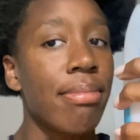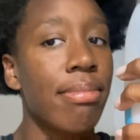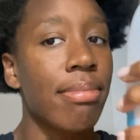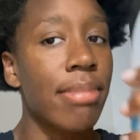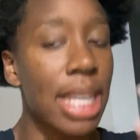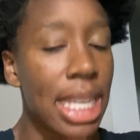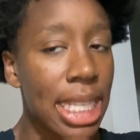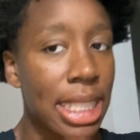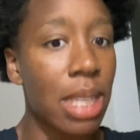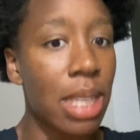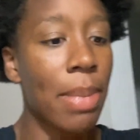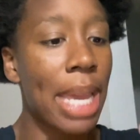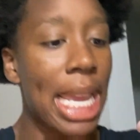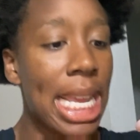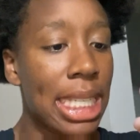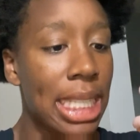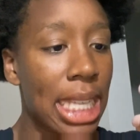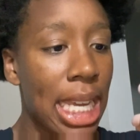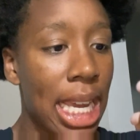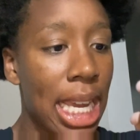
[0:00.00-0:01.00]
It's
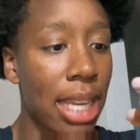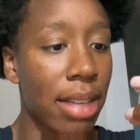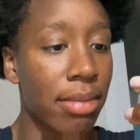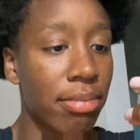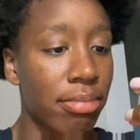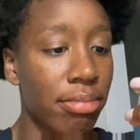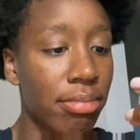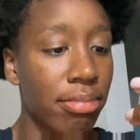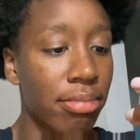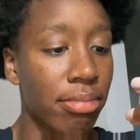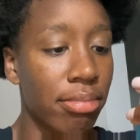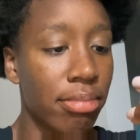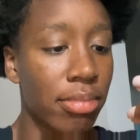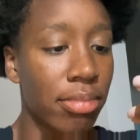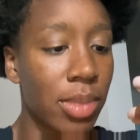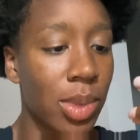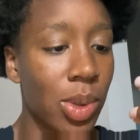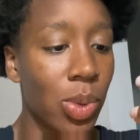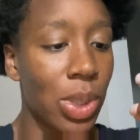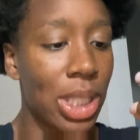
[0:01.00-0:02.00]
amazing.
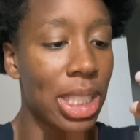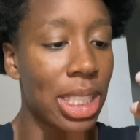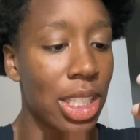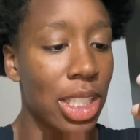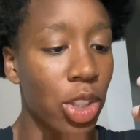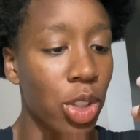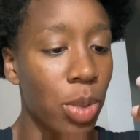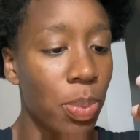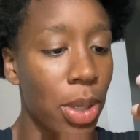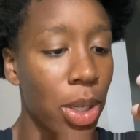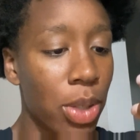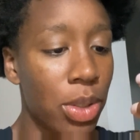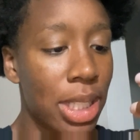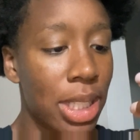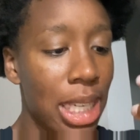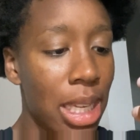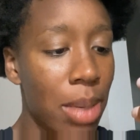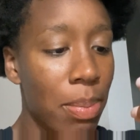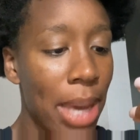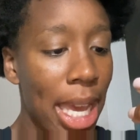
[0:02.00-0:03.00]
With silk
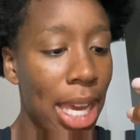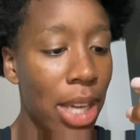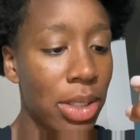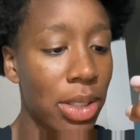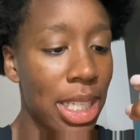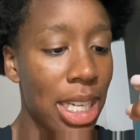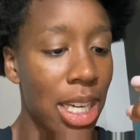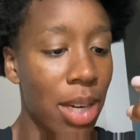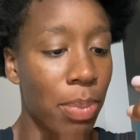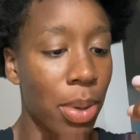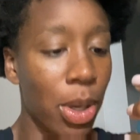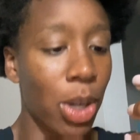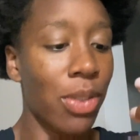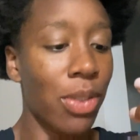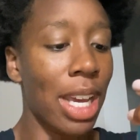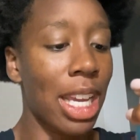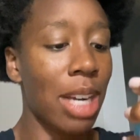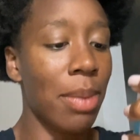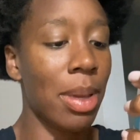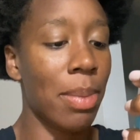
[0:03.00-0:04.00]
protein, biotin, and
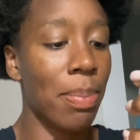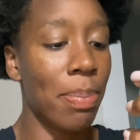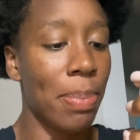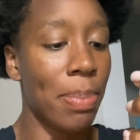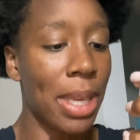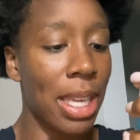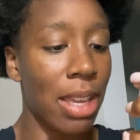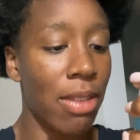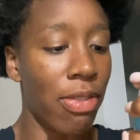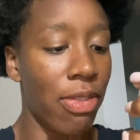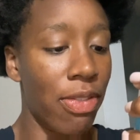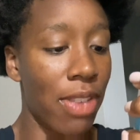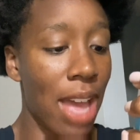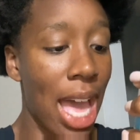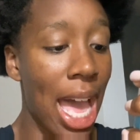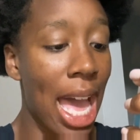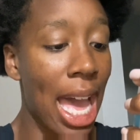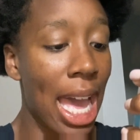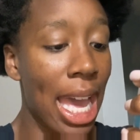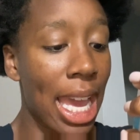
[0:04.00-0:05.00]
provitamin
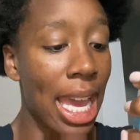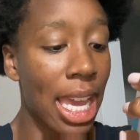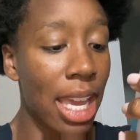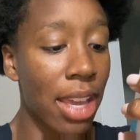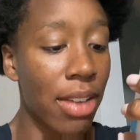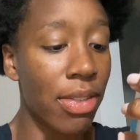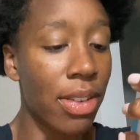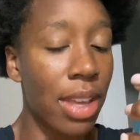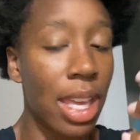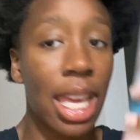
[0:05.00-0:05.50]
B5.